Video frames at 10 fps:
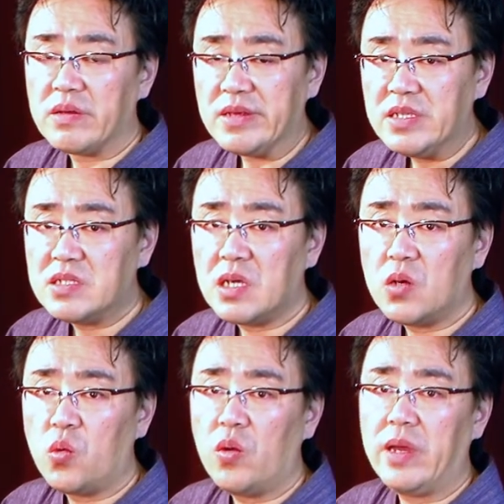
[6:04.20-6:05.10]

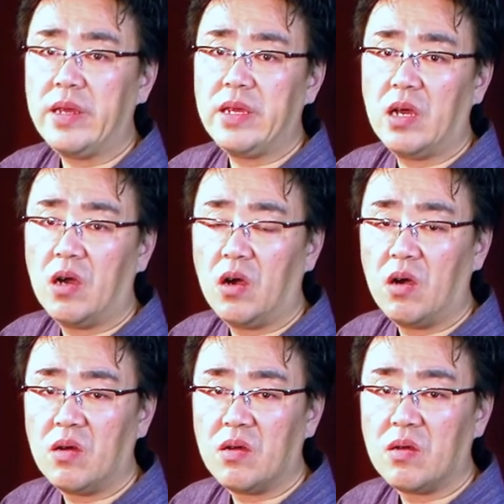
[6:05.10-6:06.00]
either way,
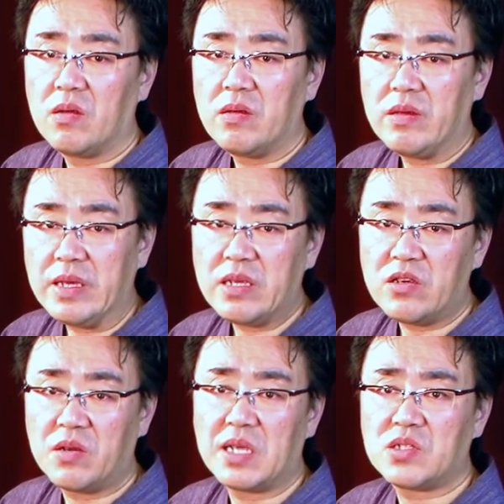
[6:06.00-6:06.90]
in
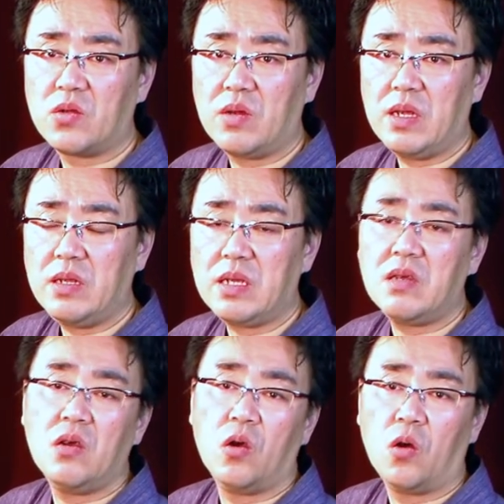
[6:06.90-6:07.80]
class training
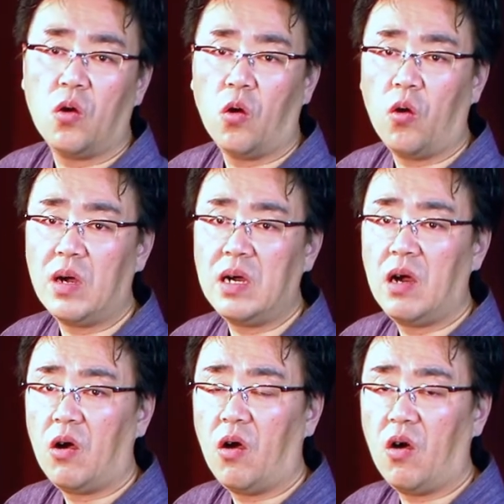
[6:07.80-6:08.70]
or
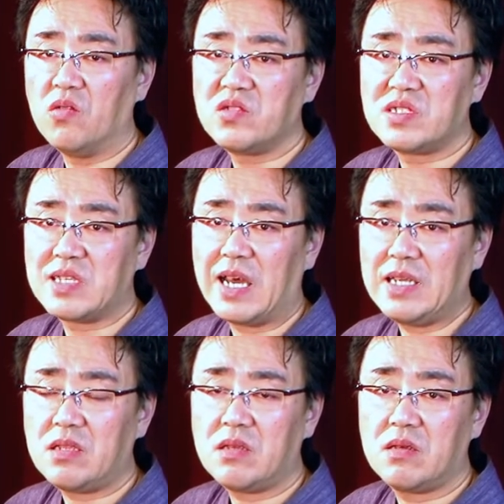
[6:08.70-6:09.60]
on
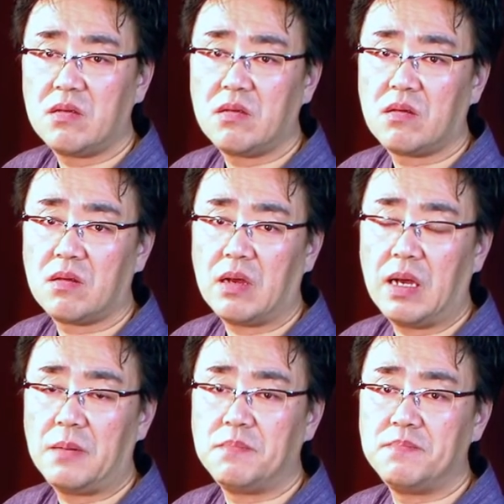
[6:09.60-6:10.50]
site,
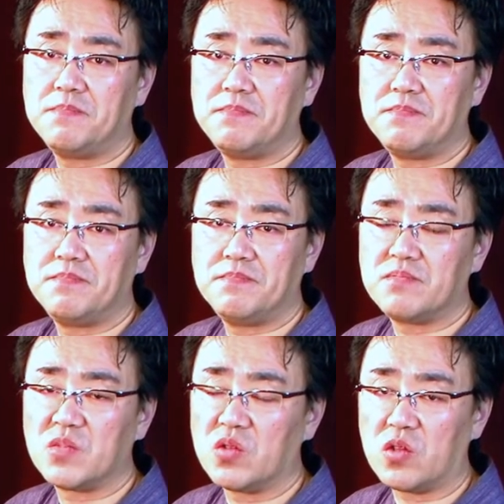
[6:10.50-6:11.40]

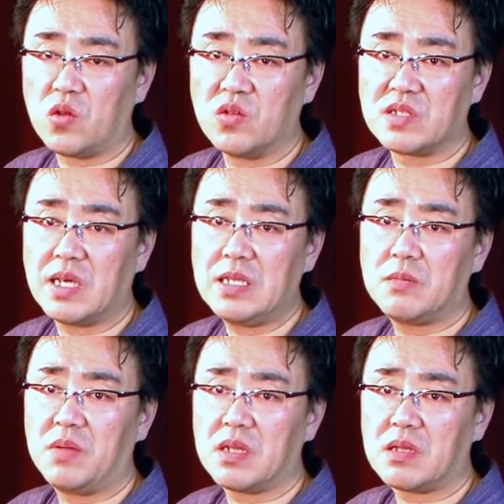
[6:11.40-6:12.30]
not on site
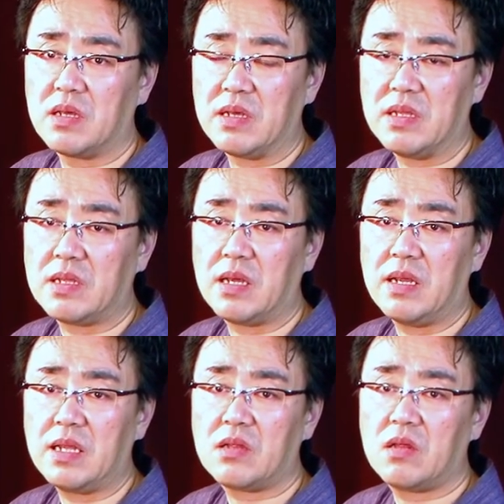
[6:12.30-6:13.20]
but
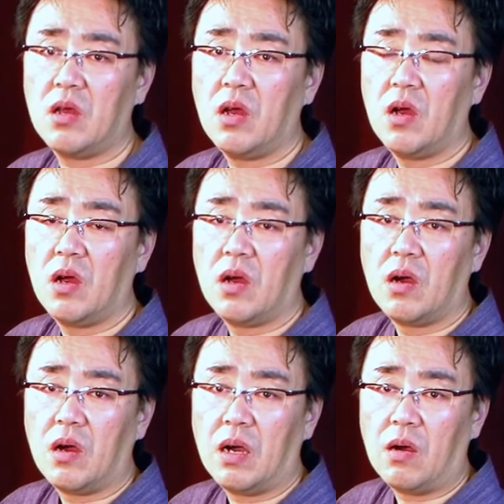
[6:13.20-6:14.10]
internet
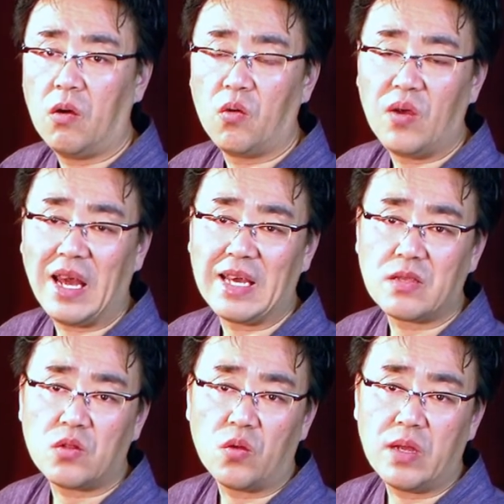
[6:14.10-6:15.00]

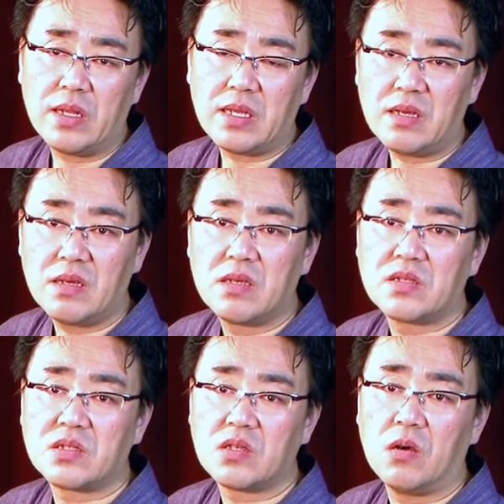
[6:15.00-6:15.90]
online training.
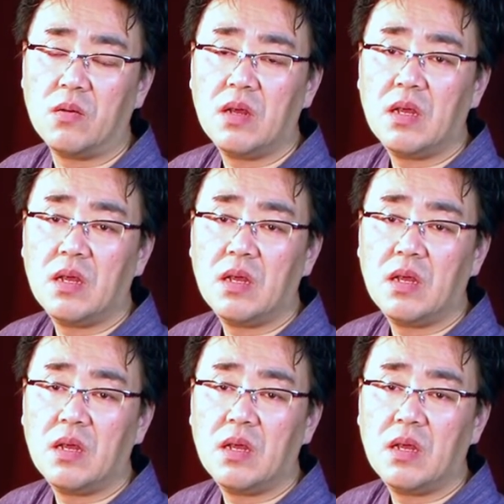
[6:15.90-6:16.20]
So